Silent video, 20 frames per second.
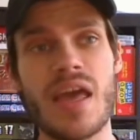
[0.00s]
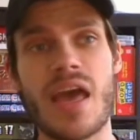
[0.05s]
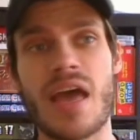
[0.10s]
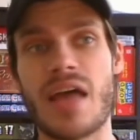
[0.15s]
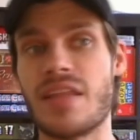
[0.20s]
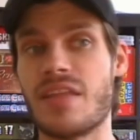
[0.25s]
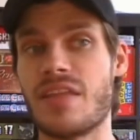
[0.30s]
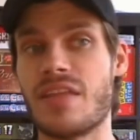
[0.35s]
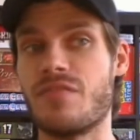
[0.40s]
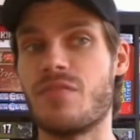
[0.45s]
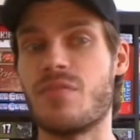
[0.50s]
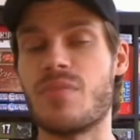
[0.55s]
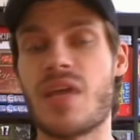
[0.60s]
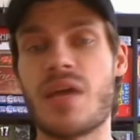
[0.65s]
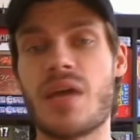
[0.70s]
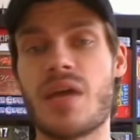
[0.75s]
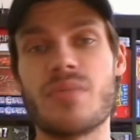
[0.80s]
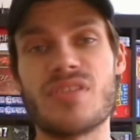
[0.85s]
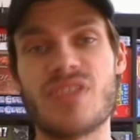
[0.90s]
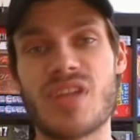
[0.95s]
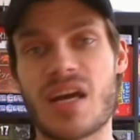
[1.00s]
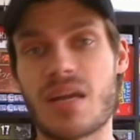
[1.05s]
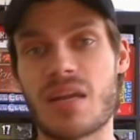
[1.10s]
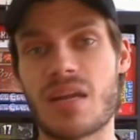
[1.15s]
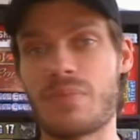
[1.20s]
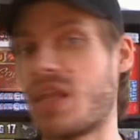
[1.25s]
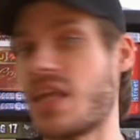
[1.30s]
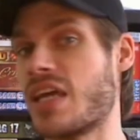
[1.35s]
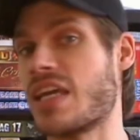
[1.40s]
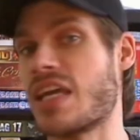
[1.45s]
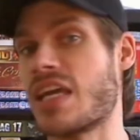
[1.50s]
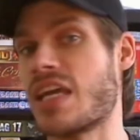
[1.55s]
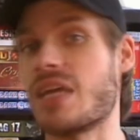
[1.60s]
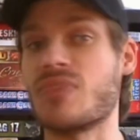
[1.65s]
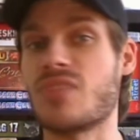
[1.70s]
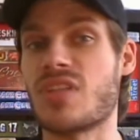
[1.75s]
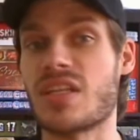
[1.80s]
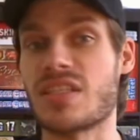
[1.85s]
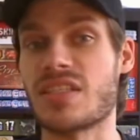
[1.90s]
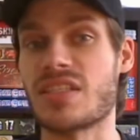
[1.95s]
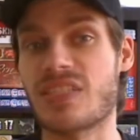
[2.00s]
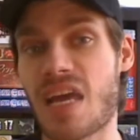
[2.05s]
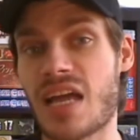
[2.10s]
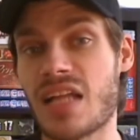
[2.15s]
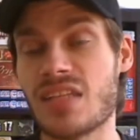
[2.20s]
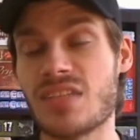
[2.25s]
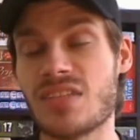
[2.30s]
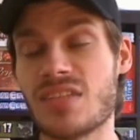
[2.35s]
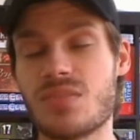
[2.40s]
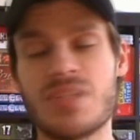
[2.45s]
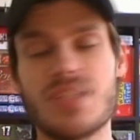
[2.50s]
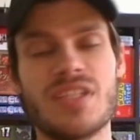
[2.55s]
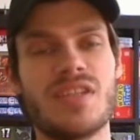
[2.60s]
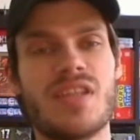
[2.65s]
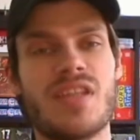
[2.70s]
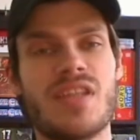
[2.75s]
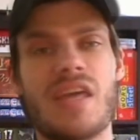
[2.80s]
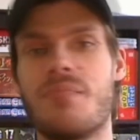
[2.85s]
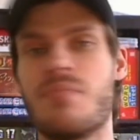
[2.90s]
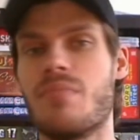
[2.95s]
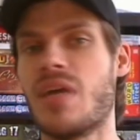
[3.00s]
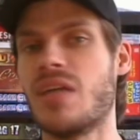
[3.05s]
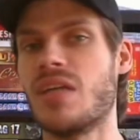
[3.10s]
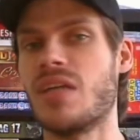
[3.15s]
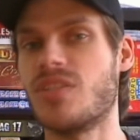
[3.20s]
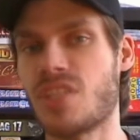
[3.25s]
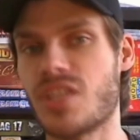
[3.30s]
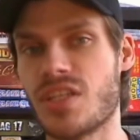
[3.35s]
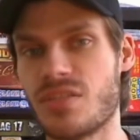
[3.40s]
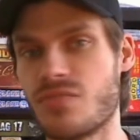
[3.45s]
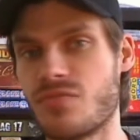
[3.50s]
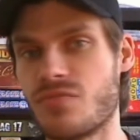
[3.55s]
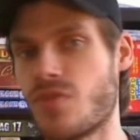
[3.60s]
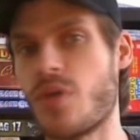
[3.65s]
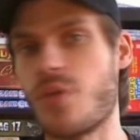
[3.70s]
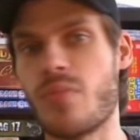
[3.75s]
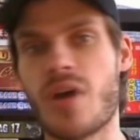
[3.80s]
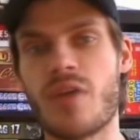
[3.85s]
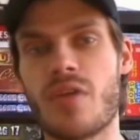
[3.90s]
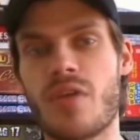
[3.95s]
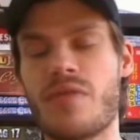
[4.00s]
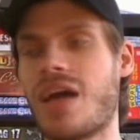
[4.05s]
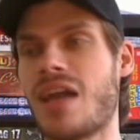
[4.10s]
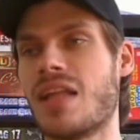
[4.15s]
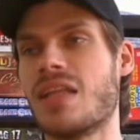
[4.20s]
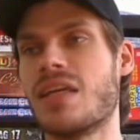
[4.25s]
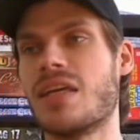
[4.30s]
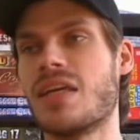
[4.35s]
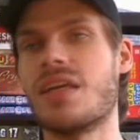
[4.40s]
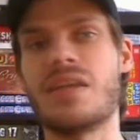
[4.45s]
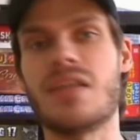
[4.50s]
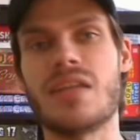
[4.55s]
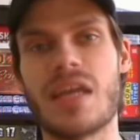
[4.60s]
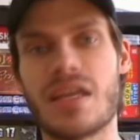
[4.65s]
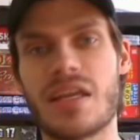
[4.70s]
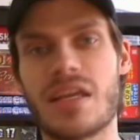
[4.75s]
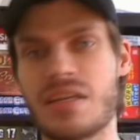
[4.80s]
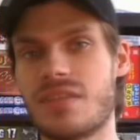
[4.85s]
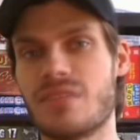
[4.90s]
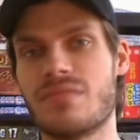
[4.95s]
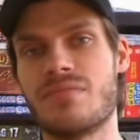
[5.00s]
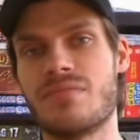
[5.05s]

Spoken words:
and then from there we started playing games like Talisman, then Munchkin, Robo Rally, and